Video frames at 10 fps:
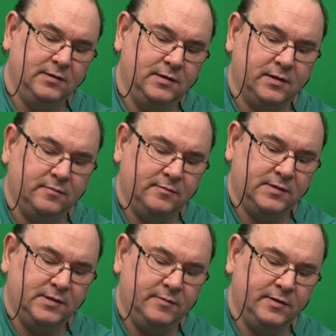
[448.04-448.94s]
yeah
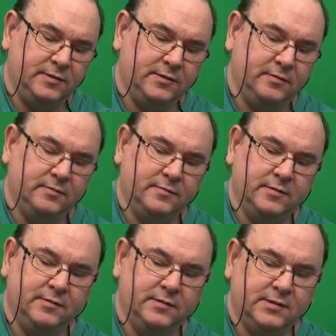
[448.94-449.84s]
similar to,
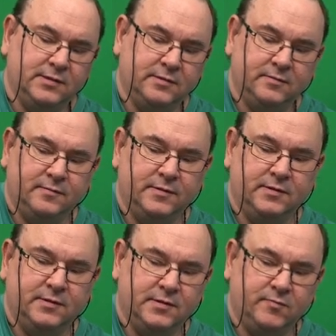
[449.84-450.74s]
to this
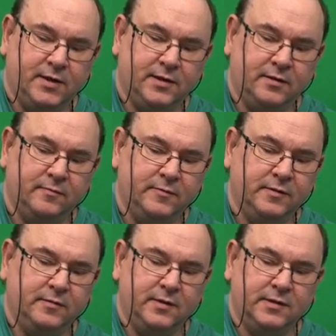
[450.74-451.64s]
just black
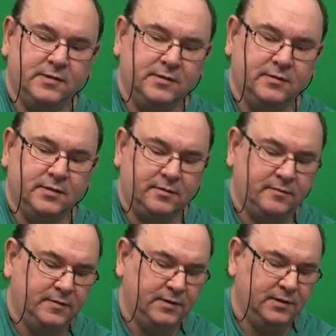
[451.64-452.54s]
and ends in that
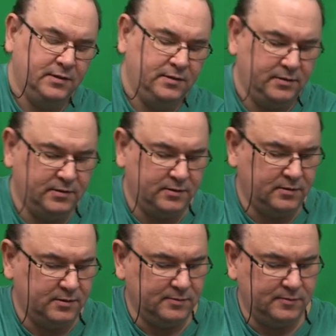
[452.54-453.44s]

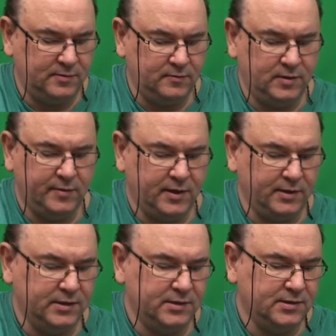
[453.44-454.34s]
and um, in, in my
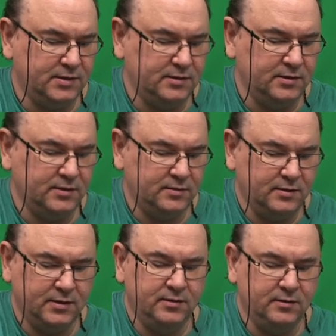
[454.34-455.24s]
case I didn't get
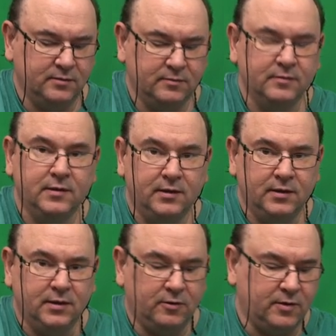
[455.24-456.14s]
any
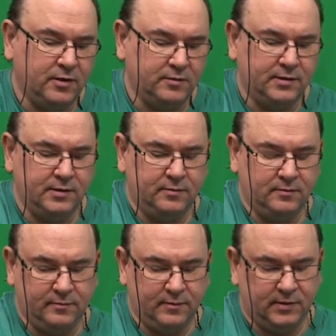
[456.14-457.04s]
grounding
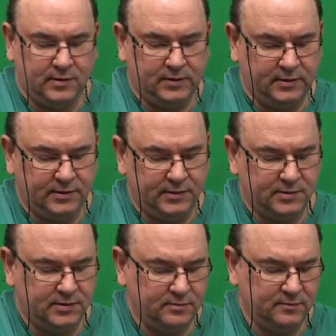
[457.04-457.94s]

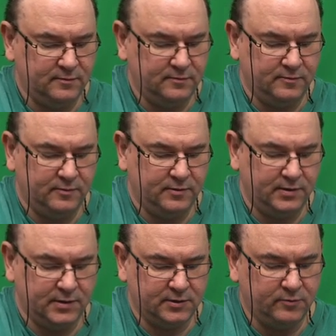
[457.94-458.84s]
leads for
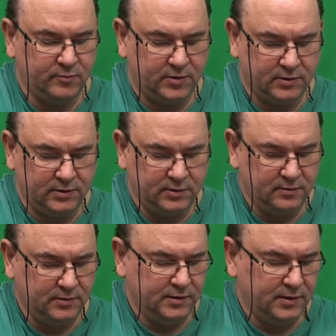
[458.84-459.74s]
the actual pod
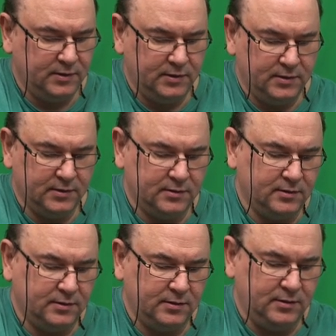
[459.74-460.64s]

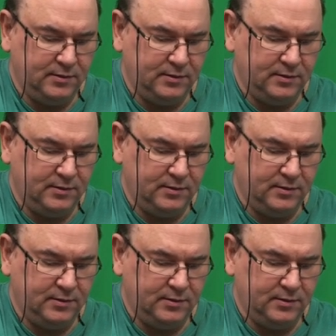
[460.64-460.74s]
and the